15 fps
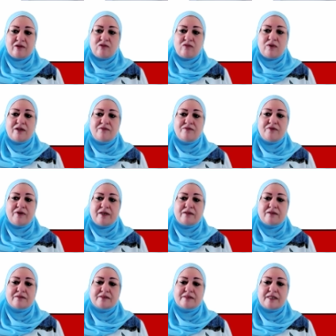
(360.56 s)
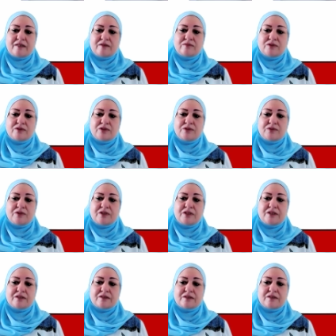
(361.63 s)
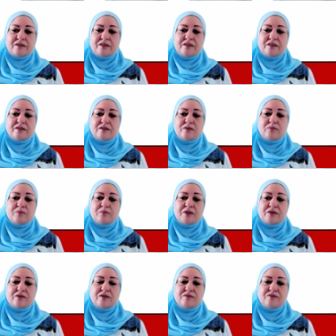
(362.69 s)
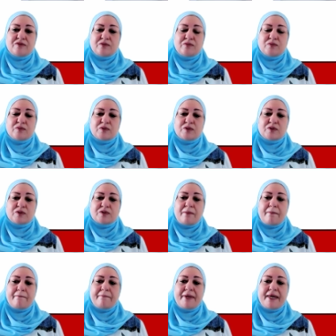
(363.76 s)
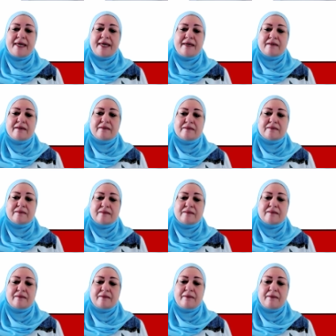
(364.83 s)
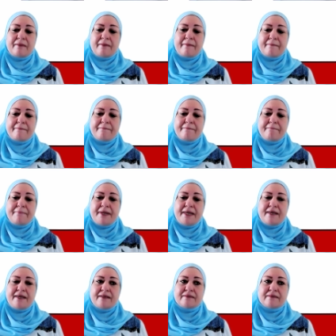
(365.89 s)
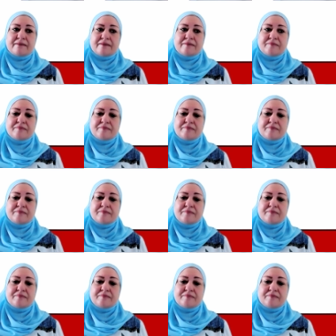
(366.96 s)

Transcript: What vowel sound do you hear in the middle of the word pale? Pale.